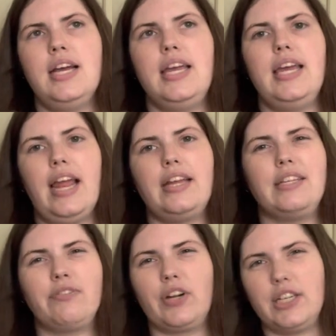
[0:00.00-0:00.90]
in a
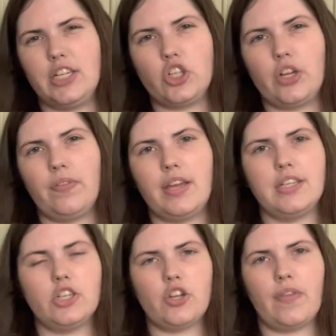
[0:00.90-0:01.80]
different edition. The
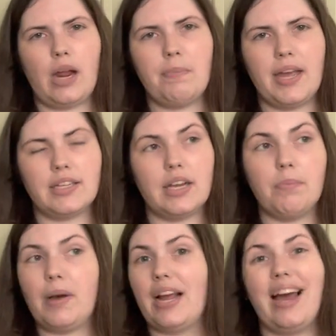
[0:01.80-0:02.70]
edition that I picked
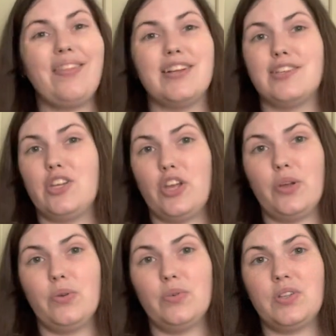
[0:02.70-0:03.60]
up, I got this
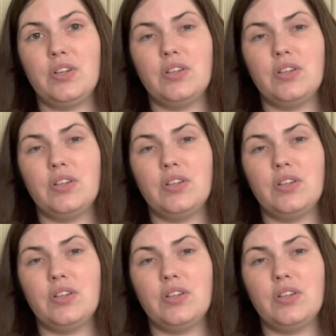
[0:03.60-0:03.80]
used,